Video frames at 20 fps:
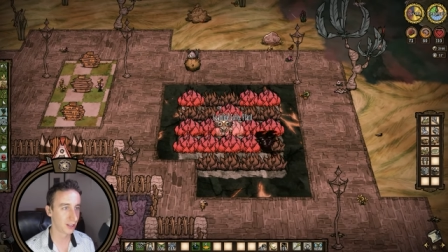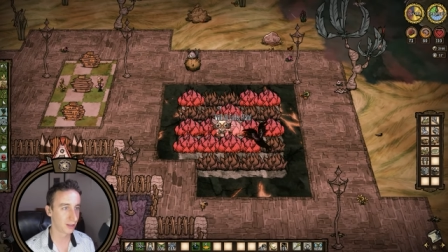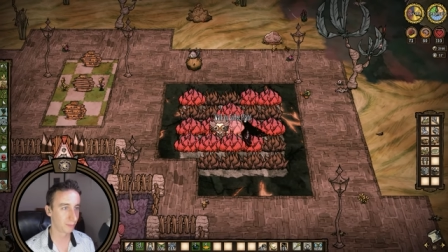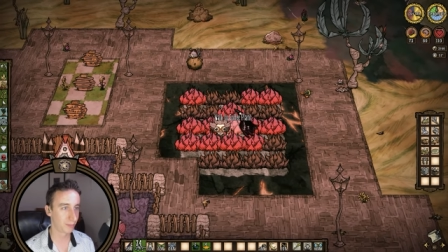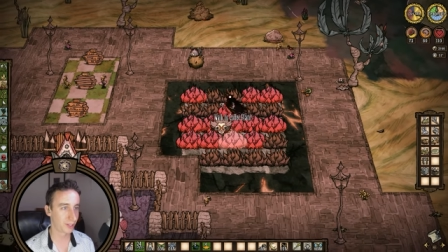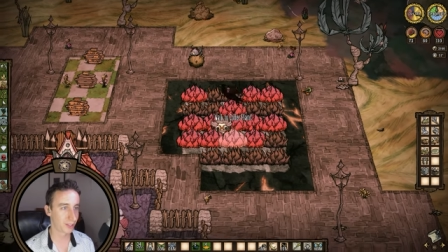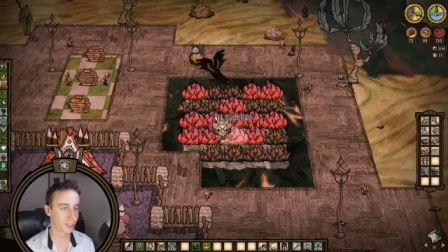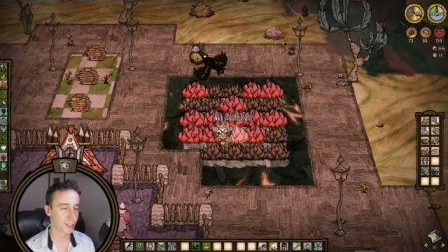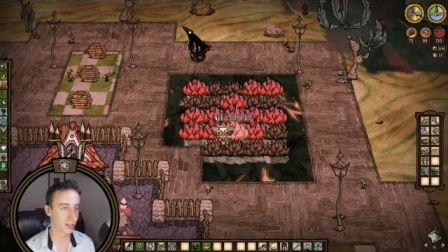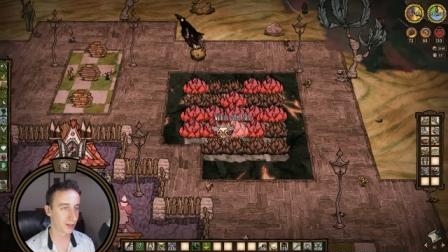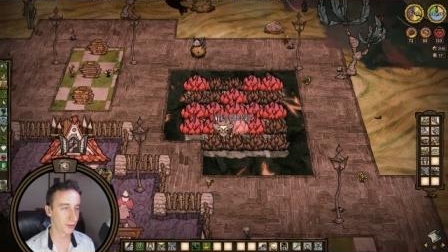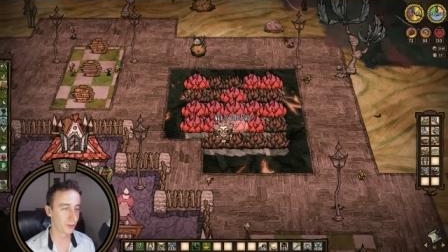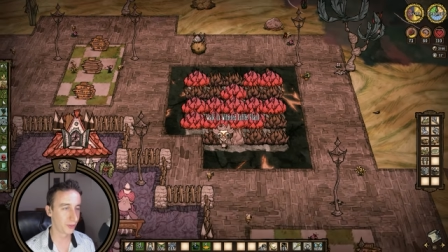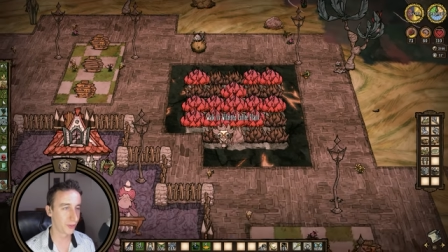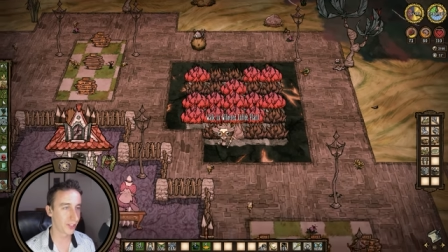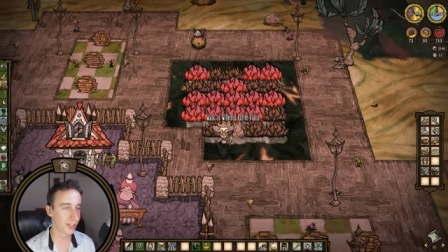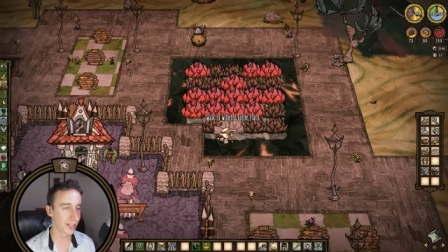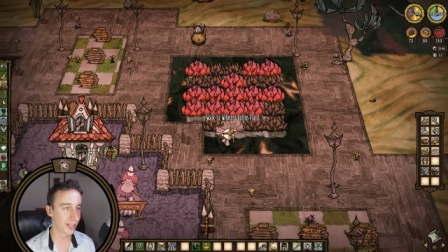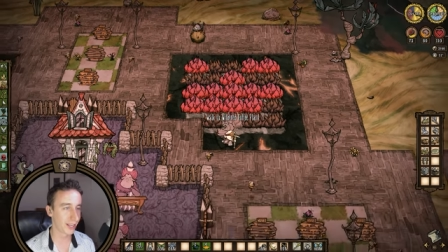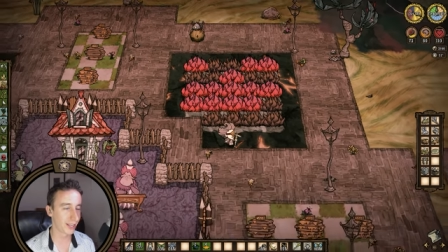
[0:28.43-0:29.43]
because I don't
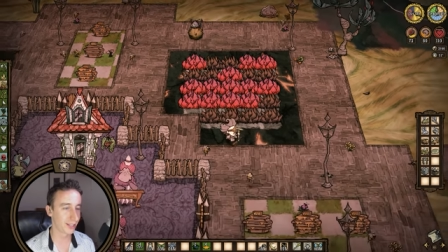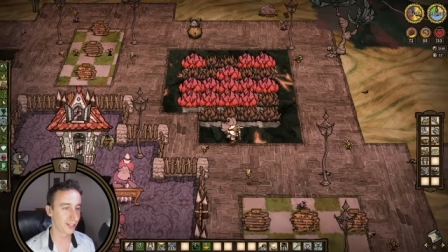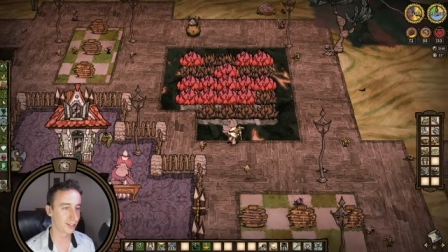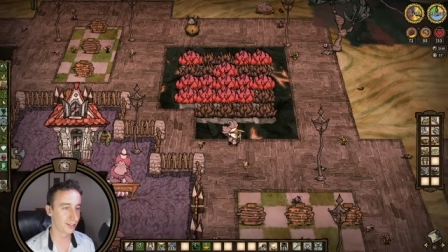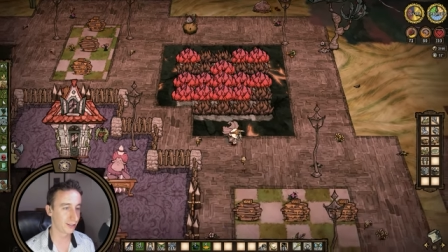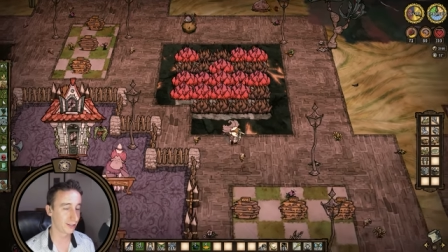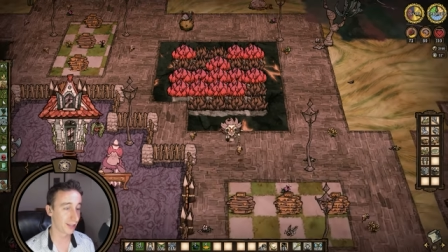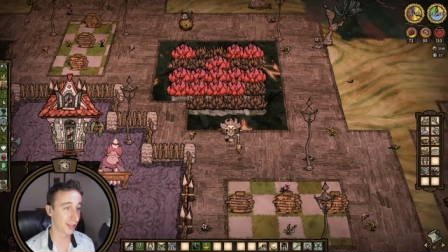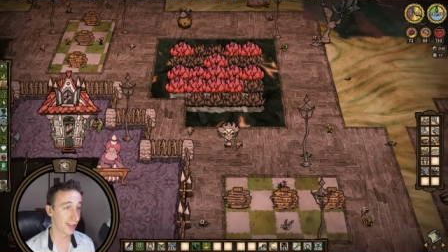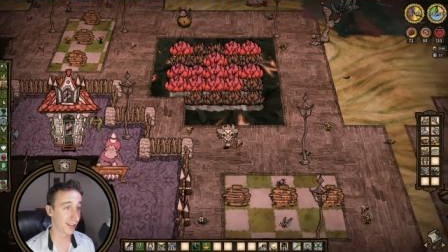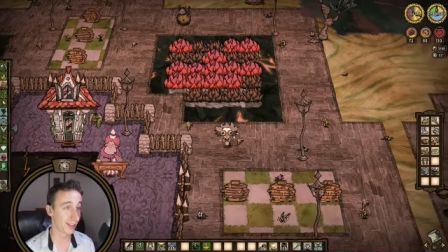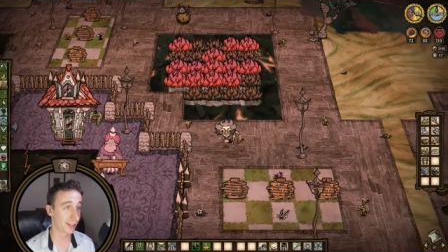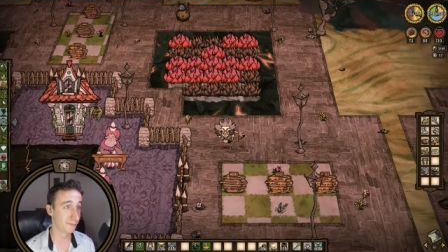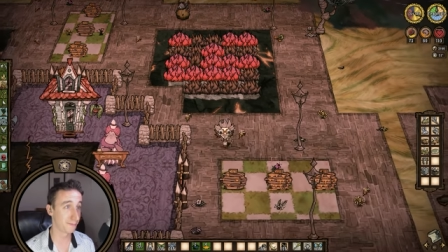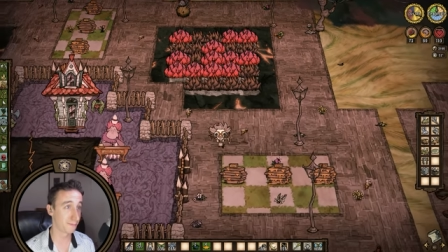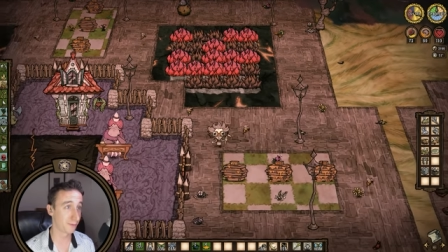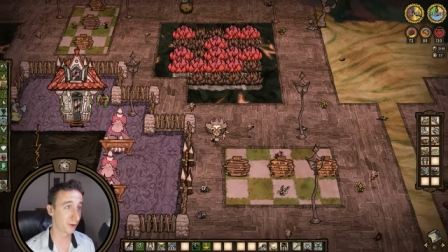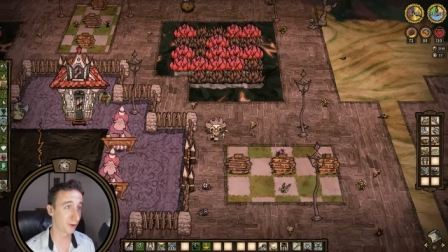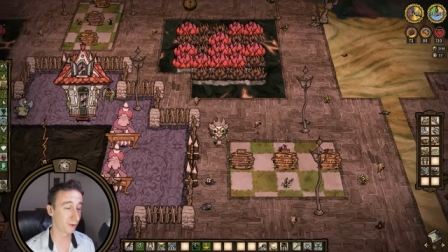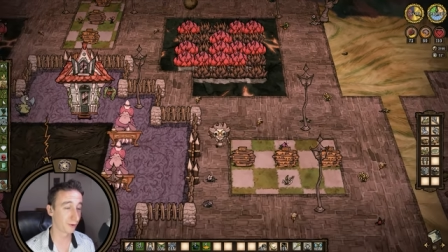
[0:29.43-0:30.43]
think I
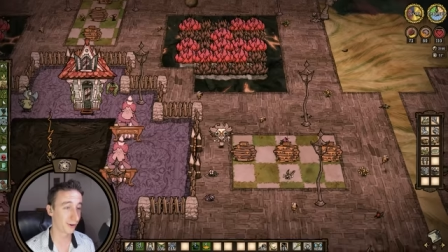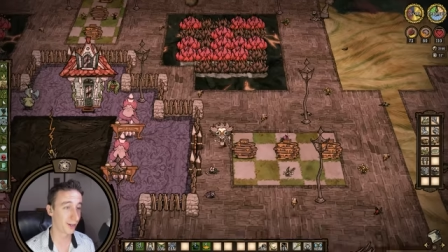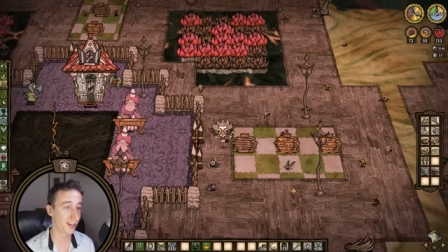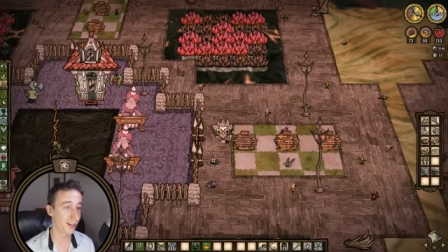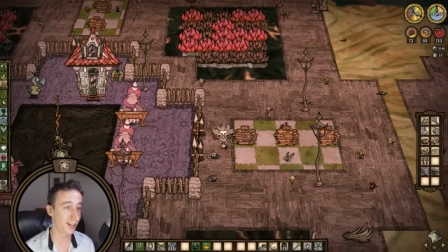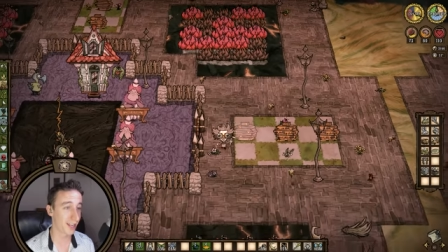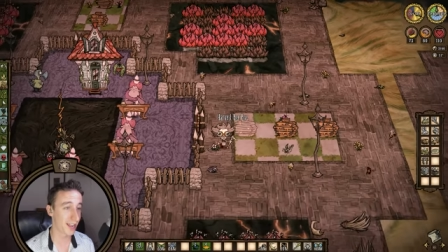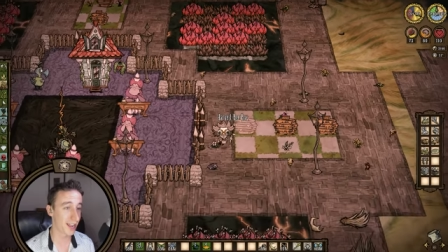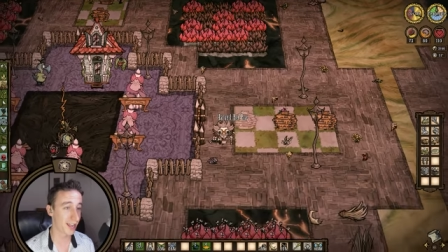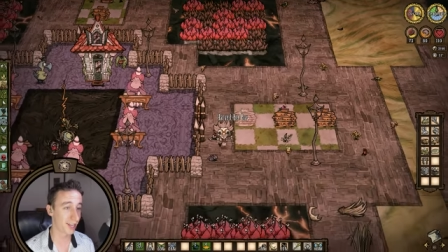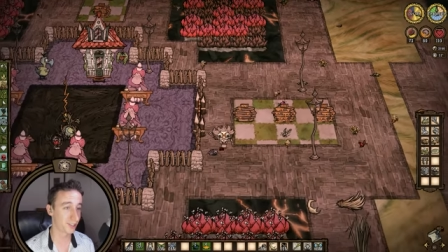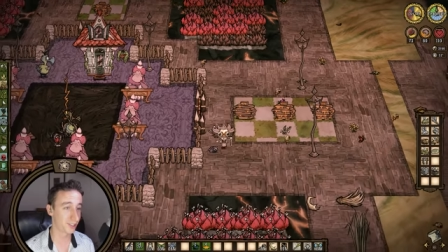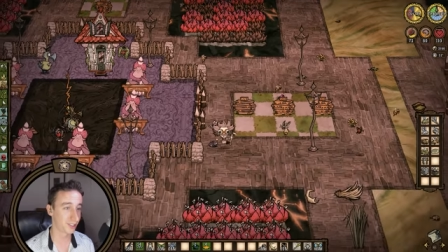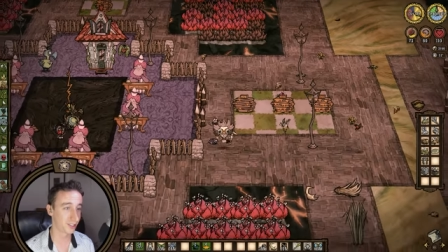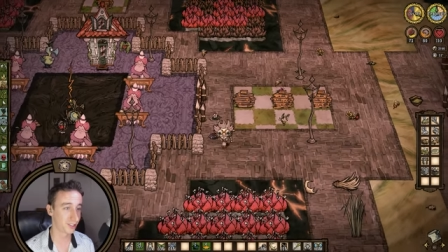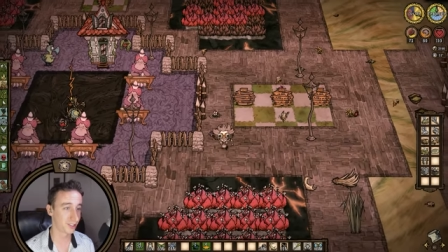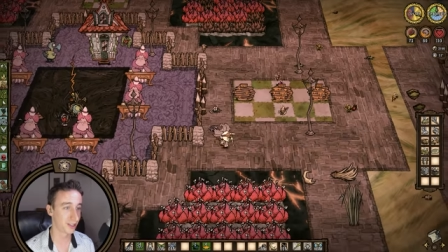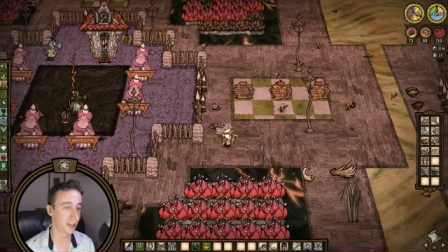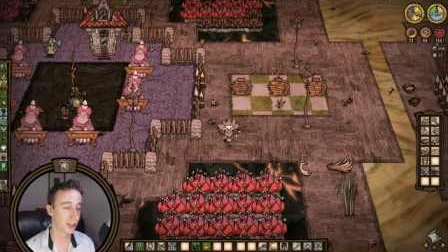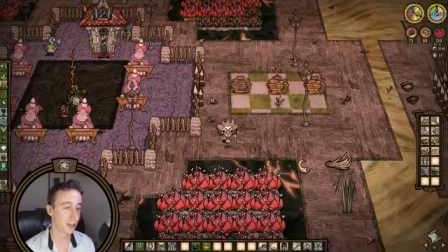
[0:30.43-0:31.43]
can create
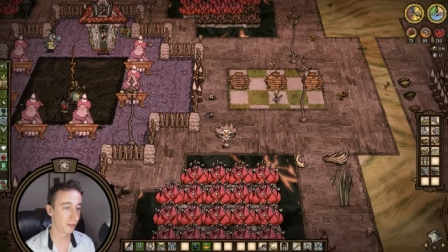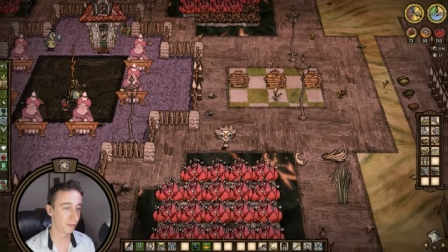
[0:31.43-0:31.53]
ashes